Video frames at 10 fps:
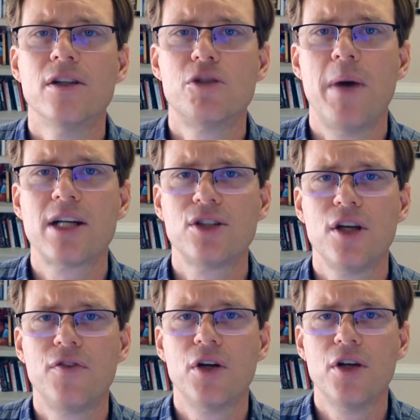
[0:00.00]
especially
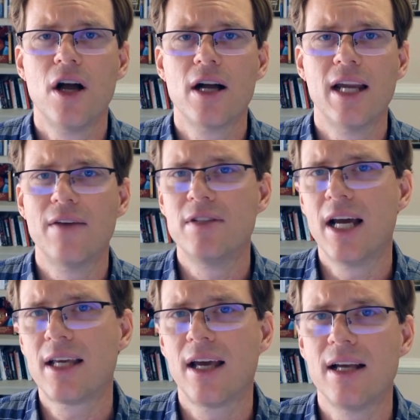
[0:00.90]
if you're young and have
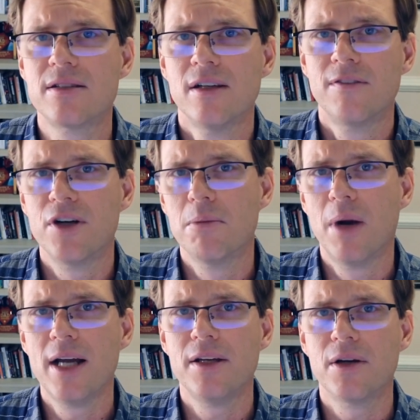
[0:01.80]
decades for your
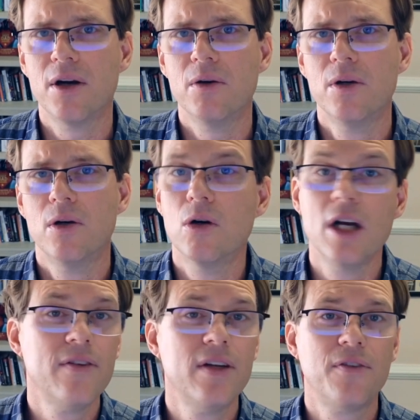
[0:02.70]
money to grow. Or
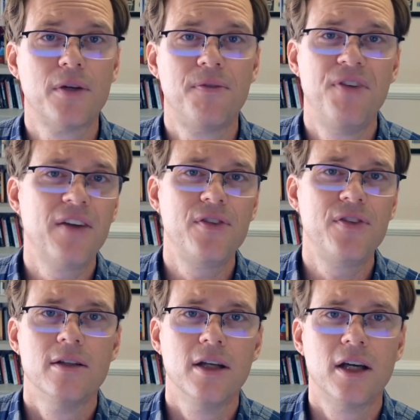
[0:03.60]
even if you're
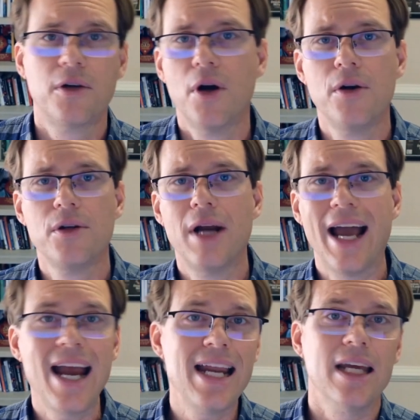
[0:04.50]
50, you could grow to your
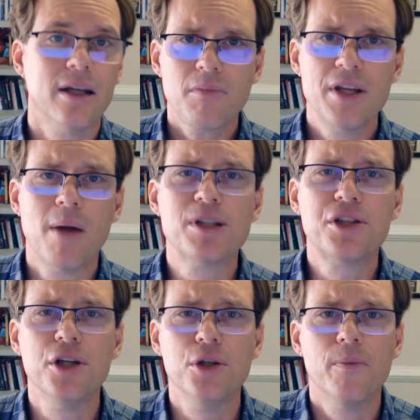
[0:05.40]
80. Number
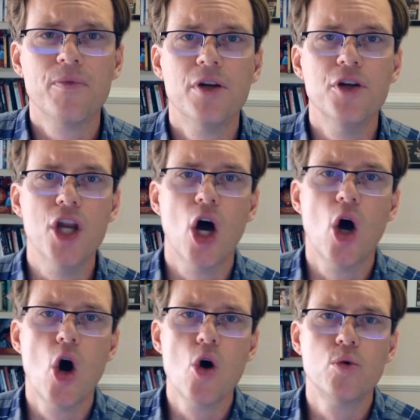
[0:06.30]
2,
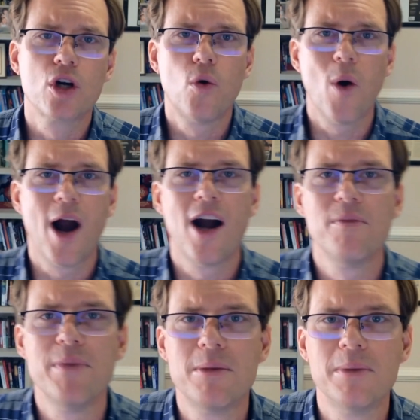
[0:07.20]
no required
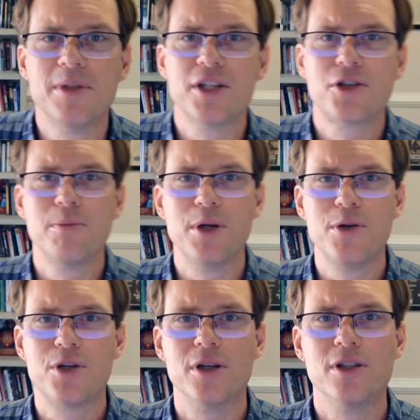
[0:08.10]
minimum
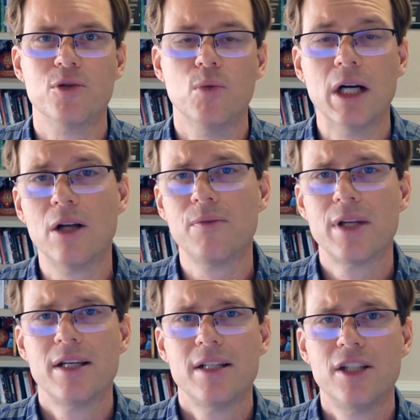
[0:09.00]
distributions. Well,
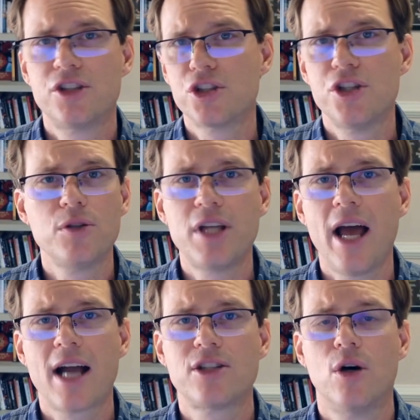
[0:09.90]
since there's no
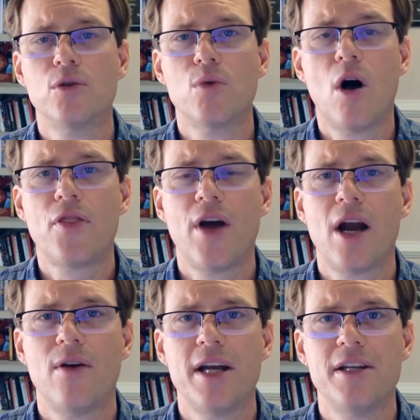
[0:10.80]
tax on Roth
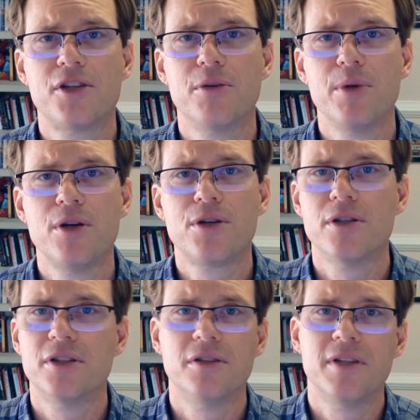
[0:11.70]
IRA
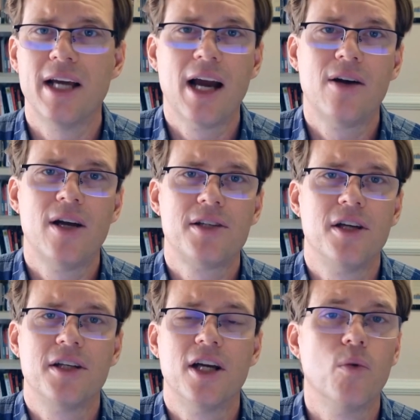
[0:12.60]
distribution, the IRS
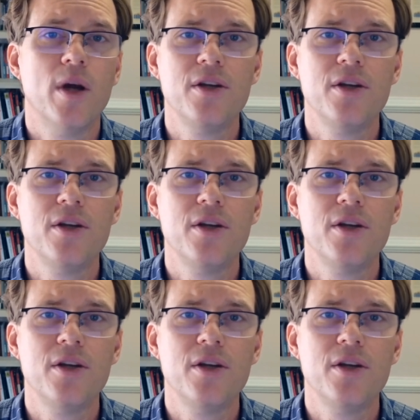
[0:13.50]
doesn't care when you